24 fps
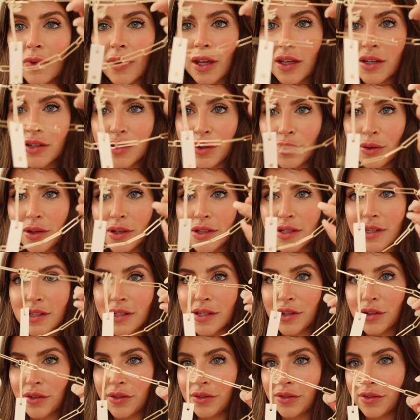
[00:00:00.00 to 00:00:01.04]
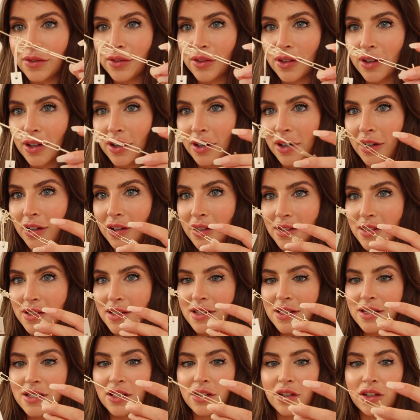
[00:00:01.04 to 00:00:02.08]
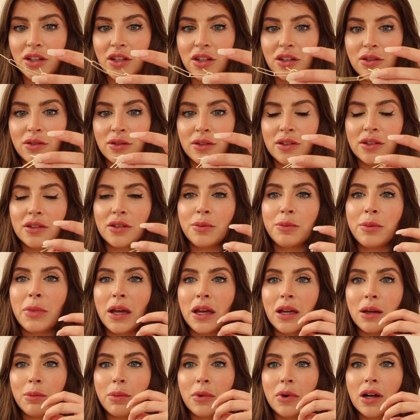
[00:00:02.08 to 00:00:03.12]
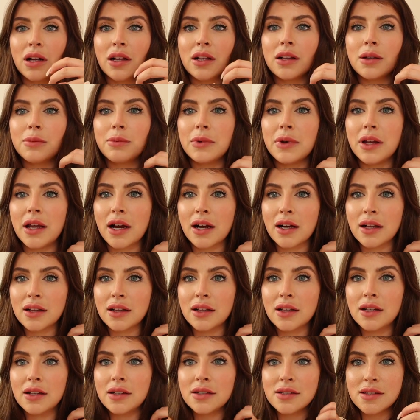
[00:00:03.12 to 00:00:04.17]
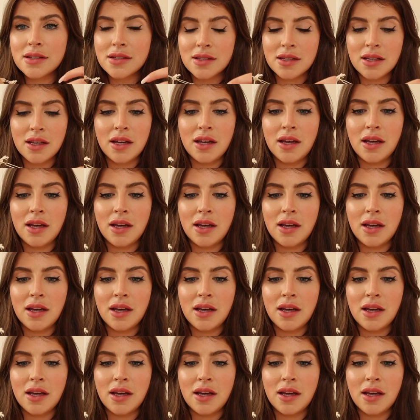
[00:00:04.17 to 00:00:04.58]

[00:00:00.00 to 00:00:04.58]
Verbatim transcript: Okay, so this is the first, a cute little paperclip necklace